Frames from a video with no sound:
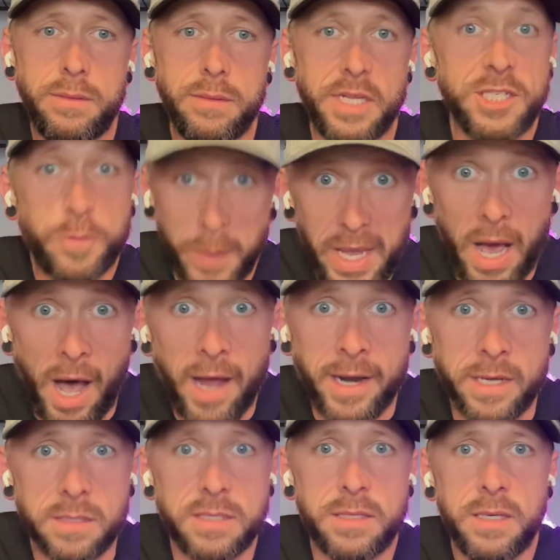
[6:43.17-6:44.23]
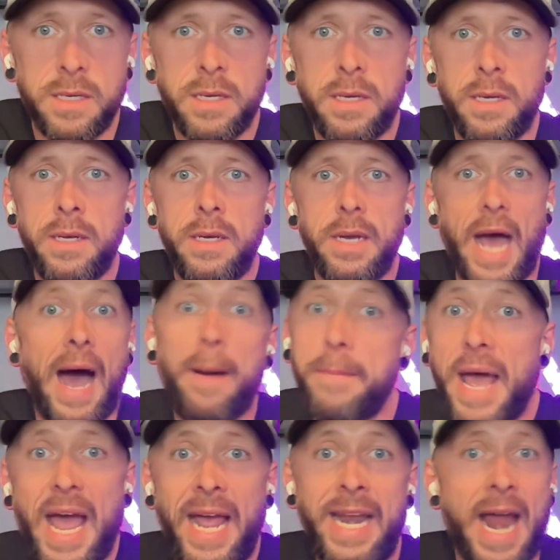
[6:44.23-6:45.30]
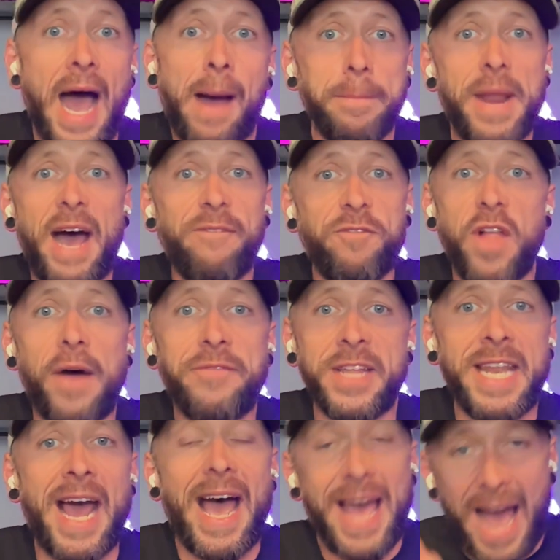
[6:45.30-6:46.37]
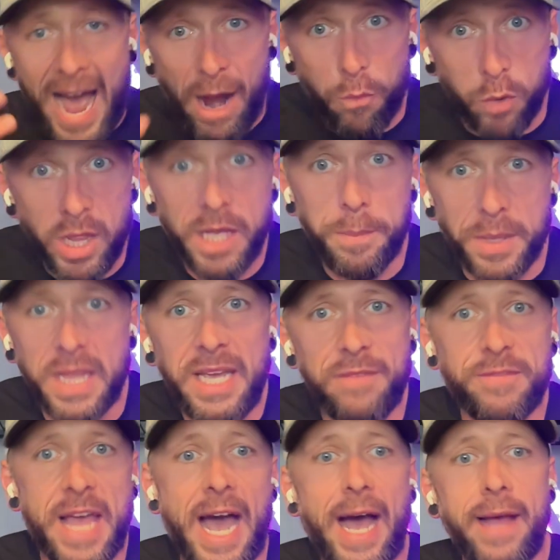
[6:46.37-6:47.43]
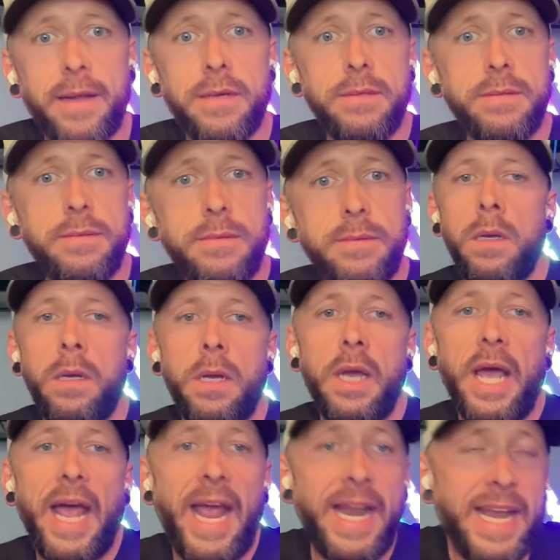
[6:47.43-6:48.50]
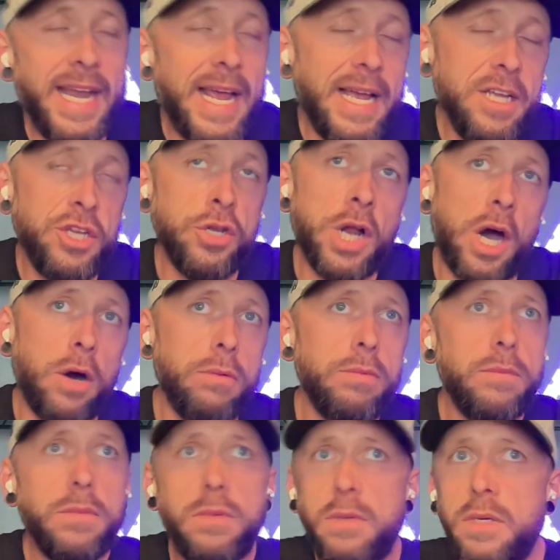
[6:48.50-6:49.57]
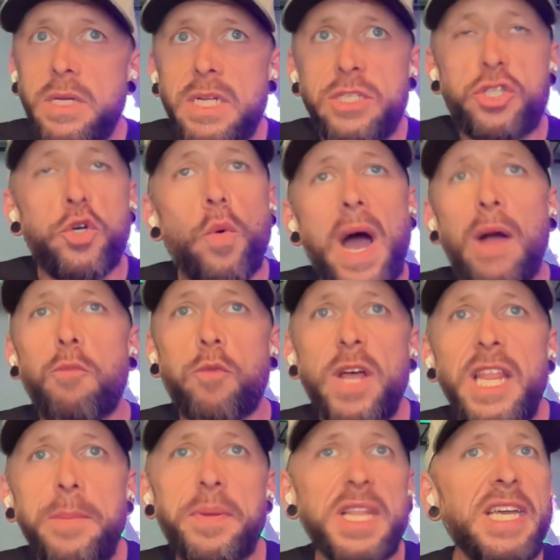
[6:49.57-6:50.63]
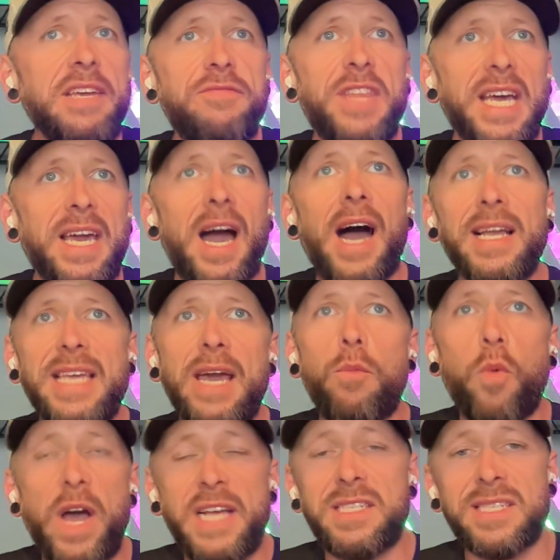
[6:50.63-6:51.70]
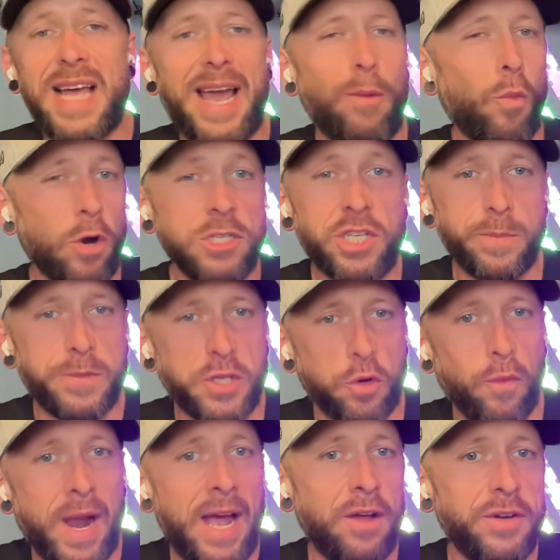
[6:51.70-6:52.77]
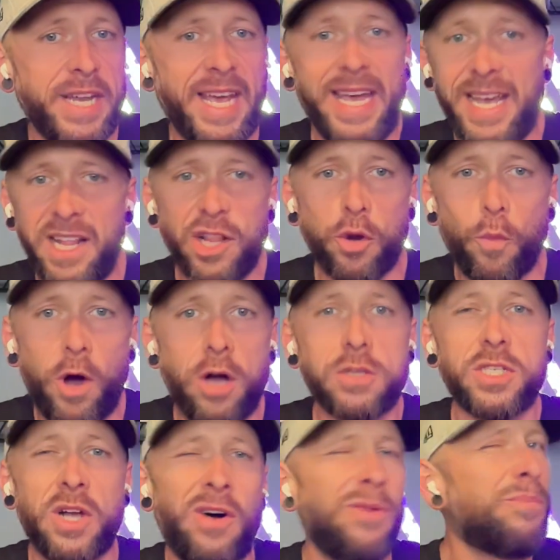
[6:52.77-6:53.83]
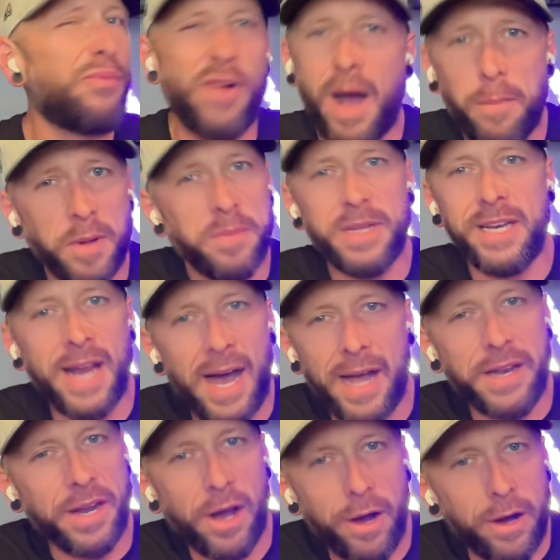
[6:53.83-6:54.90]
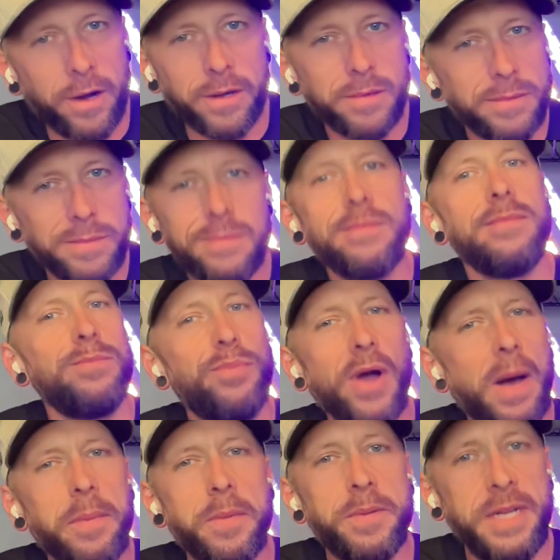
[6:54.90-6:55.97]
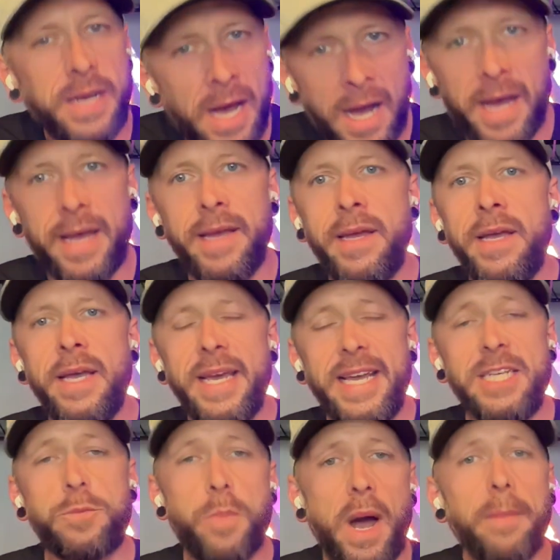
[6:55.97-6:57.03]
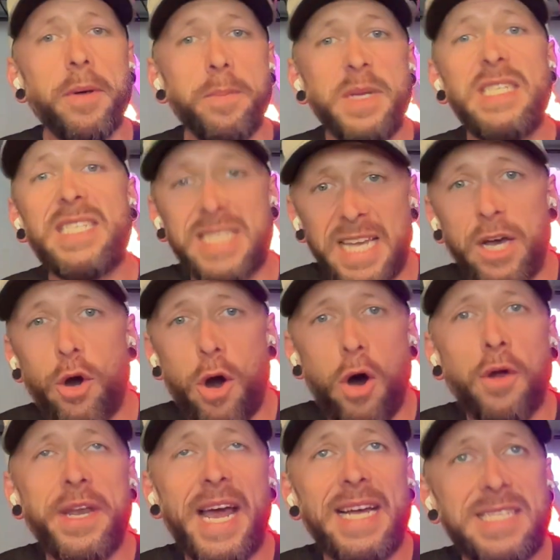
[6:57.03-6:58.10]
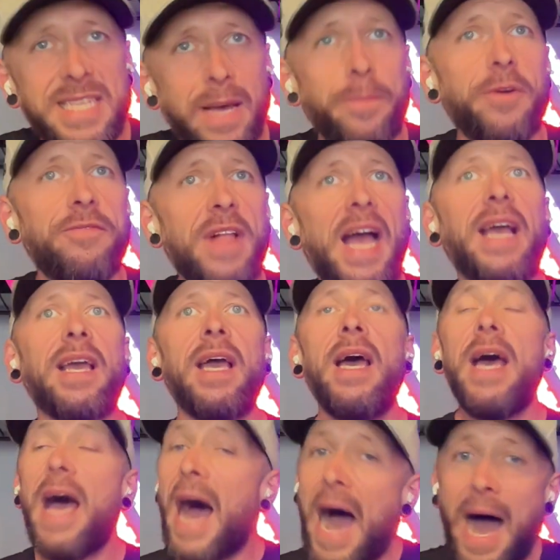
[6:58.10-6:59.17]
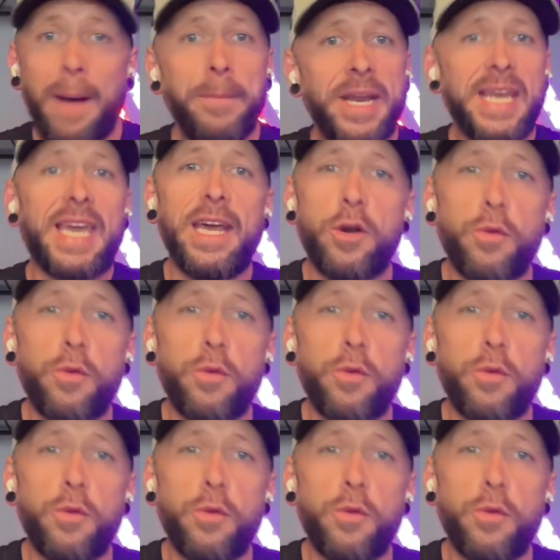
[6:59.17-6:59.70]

Let's be honest. I'm not fluffing that. I really believe that. And, you know, do I really believe that Kanye West, like, worships the ground that Itler walks on? Probably not, dog. Probably not. He's probably still on that tip of, like, I'm going to get a